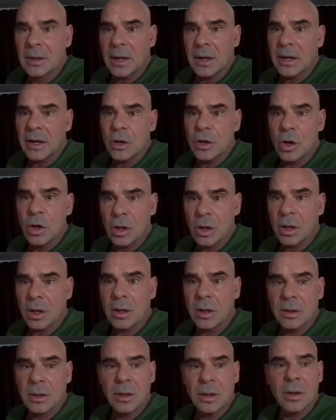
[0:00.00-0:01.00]
I cook.
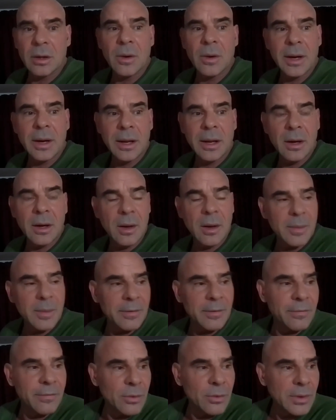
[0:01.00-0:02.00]
I get all
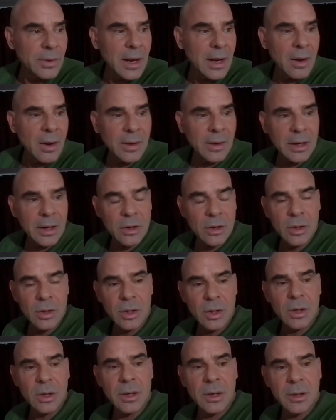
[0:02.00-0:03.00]
my food out. I
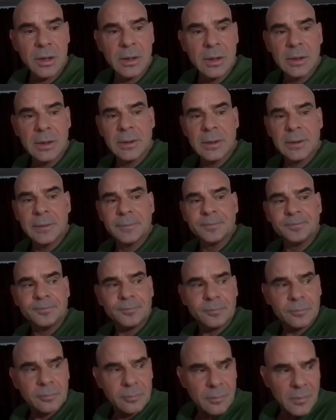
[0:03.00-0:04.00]
cook.
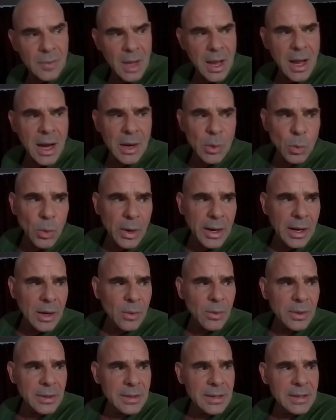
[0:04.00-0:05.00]
I weigh
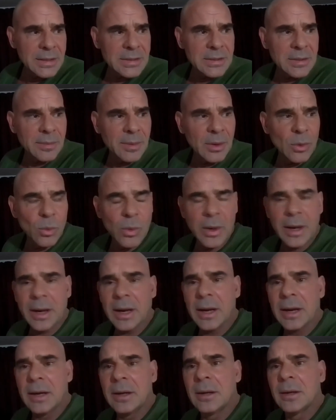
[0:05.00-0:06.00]
what needs to be
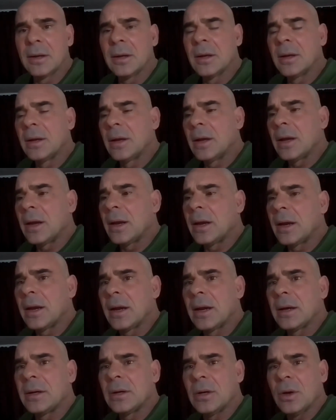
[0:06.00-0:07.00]
weighed.
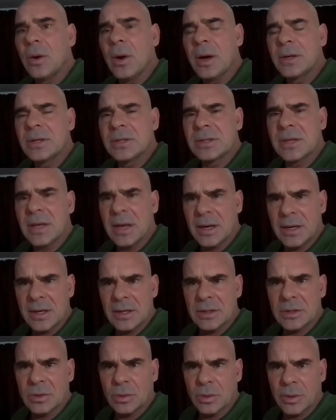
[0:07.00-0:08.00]
And, I just get
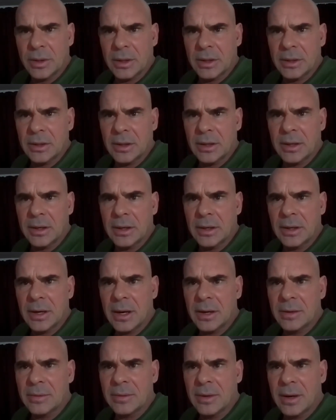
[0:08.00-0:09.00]
into it.
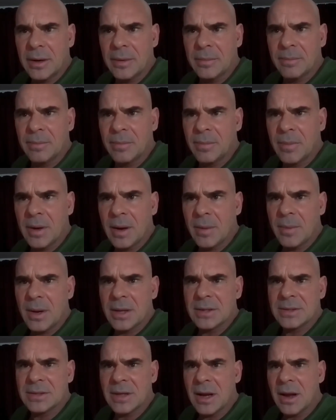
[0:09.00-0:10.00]
And I'm
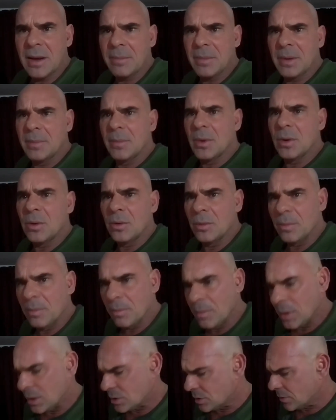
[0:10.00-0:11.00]
on zombie mode
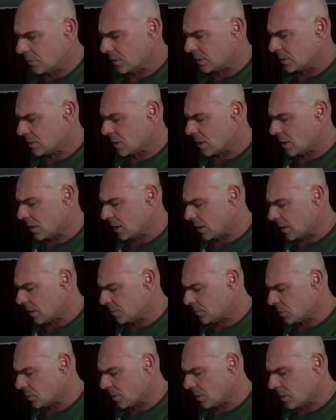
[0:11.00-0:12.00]
much of the time,
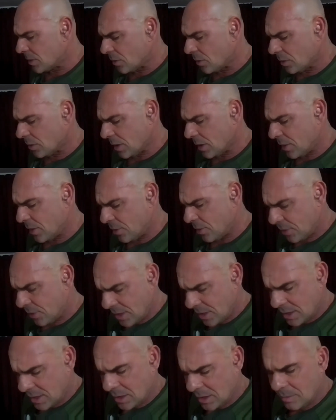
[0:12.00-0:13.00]
so I'm not really
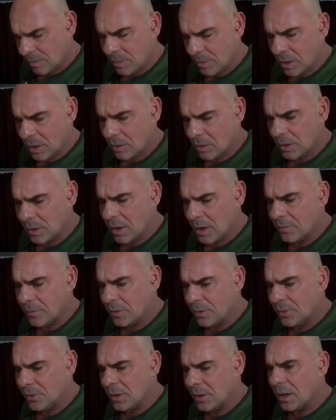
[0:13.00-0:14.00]
thinking about
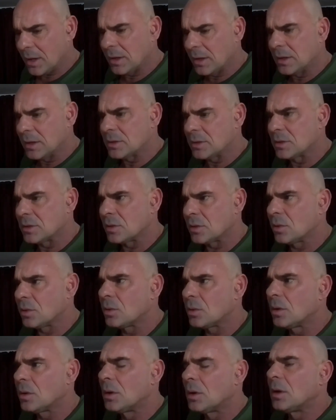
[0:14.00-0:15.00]
everything I need to
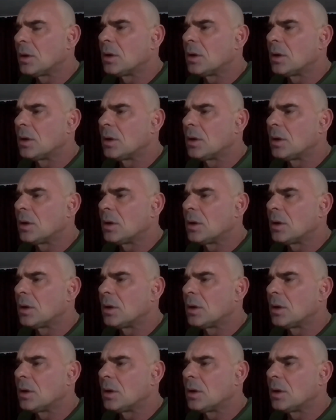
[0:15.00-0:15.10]
do